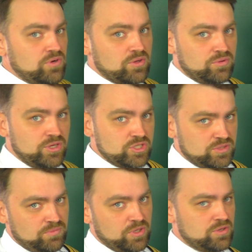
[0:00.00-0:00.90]

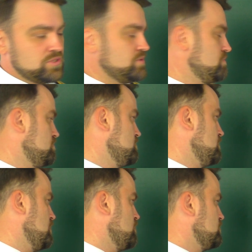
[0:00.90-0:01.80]
regulation, because
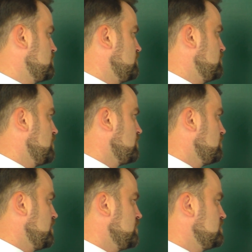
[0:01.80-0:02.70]
they want to
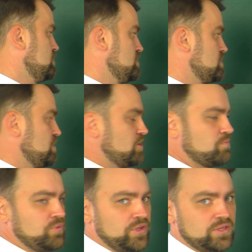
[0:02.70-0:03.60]
regulate this
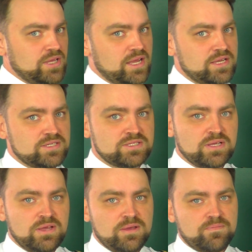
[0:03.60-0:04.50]
airplane
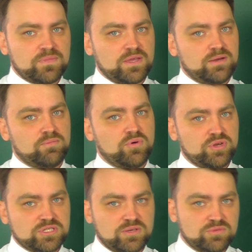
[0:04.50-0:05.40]
as
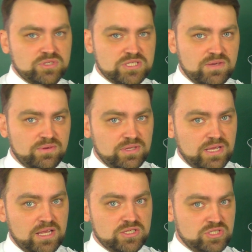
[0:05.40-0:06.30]
Boeing
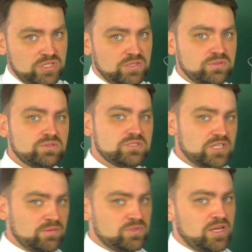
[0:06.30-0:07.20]
737NG,
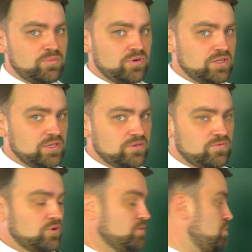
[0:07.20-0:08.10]
same type rating
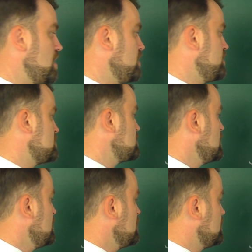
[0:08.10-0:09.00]
for the
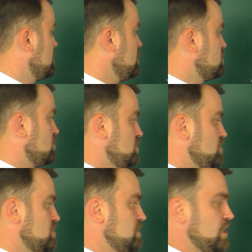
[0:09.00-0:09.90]
pilots, they
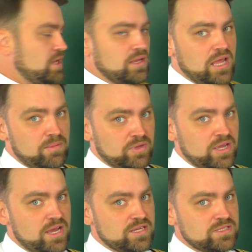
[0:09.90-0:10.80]
introduced the
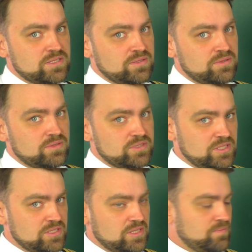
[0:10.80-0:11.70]
MCAS
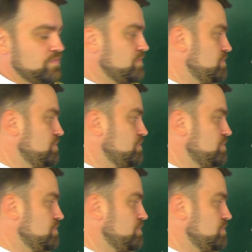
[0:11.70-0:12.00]
system.